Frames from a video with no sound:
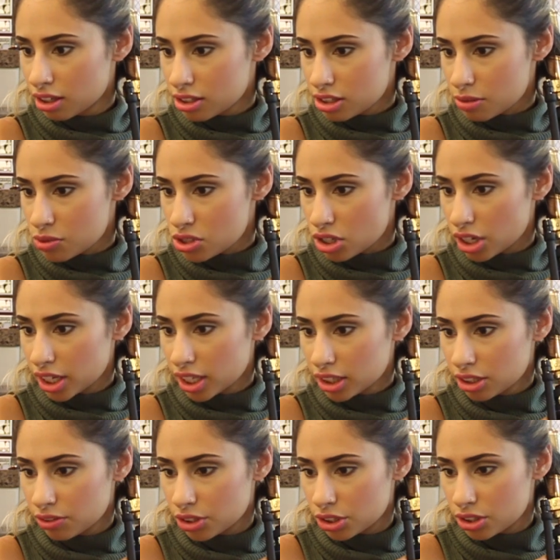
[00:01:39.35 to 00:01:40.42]
So I'm starting at
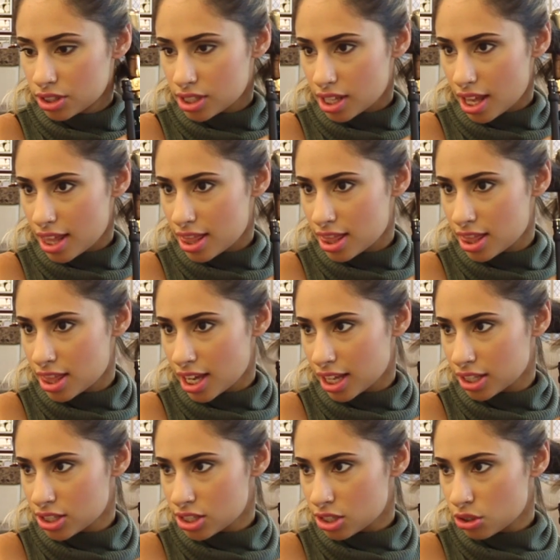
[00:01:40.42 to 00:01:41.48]
the roots and
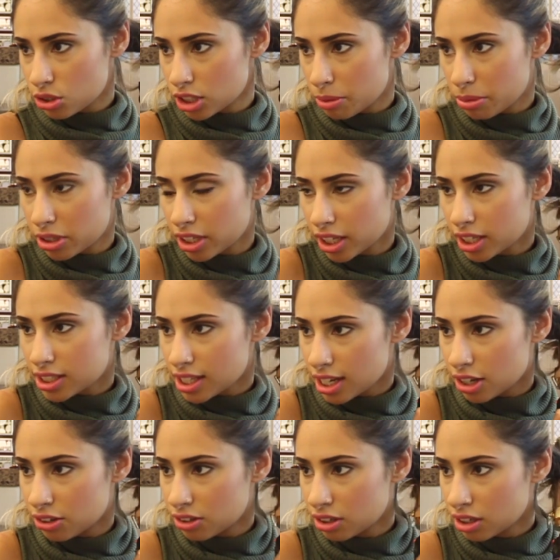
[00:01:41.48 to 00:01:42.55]
then slowly pulling it
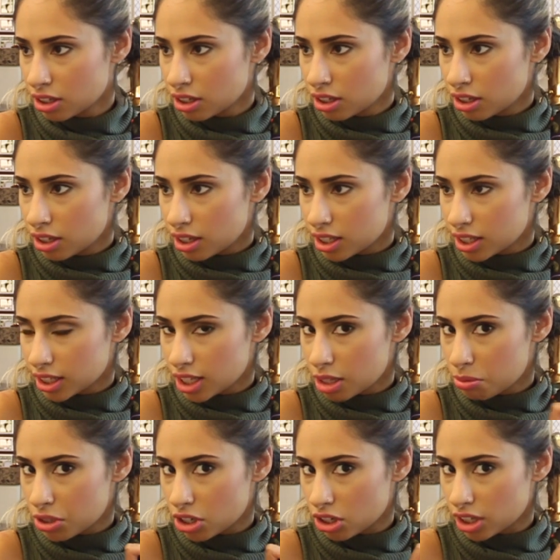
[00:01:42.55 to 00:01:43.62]
down, and I
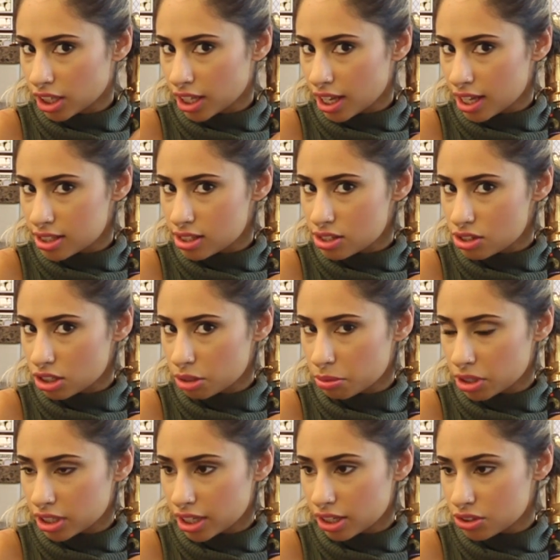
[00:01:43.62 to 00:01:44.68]
keep curling as I start to pull
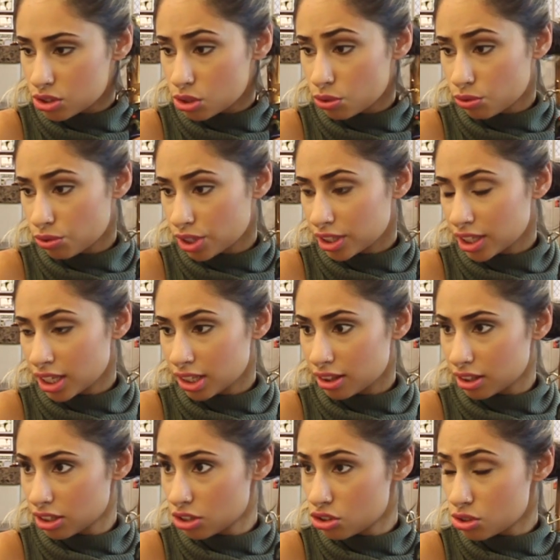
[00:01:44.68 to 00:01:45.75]
it down. So really,
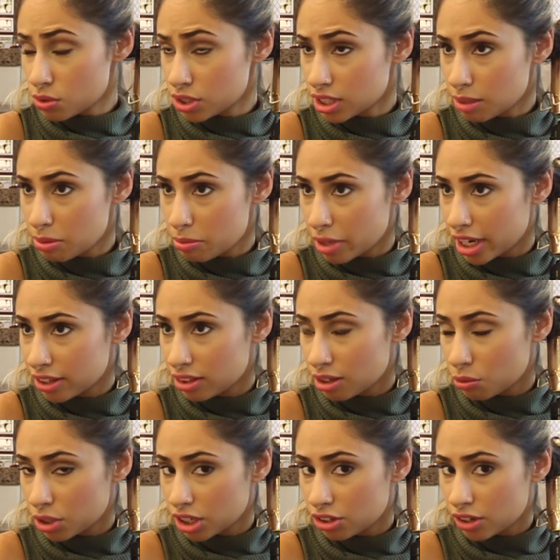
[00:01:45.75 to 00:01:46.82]
you just want to keep in mind that
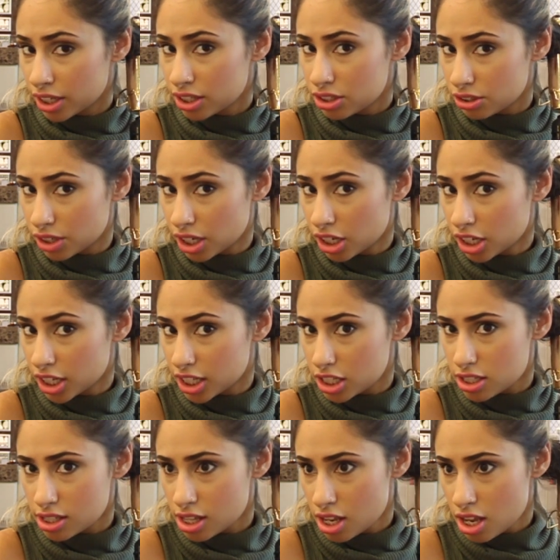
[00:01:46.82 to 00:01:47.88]
what you're trying to do here
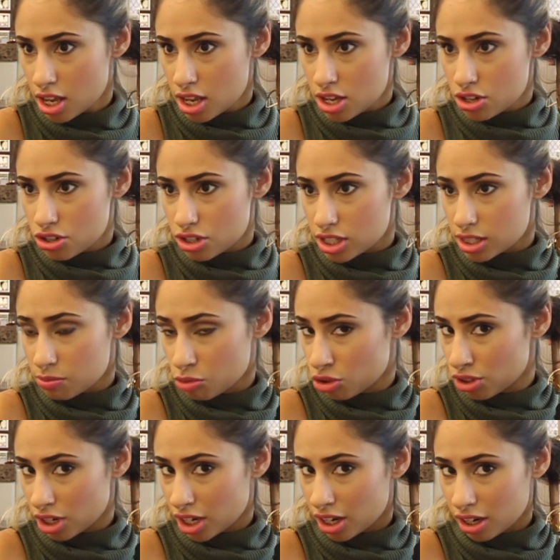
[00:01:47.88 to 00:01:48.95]
is just smooth
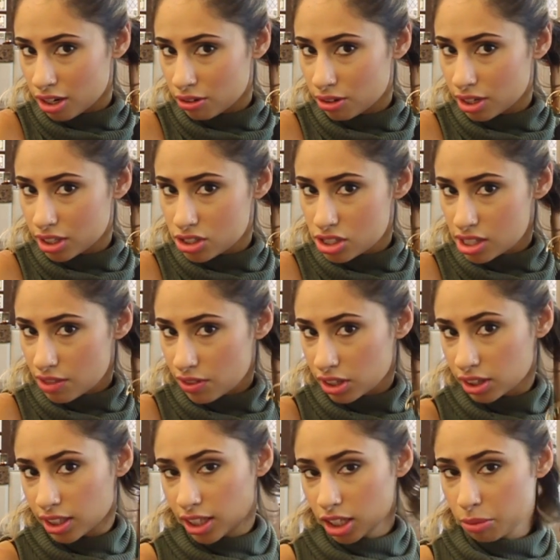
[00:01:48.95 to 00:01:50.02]
your hair out and just give it
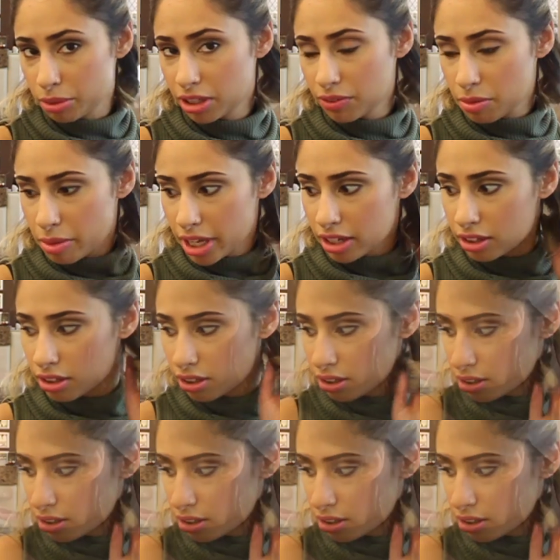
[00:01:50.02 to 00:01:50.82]
a little bit of a bend.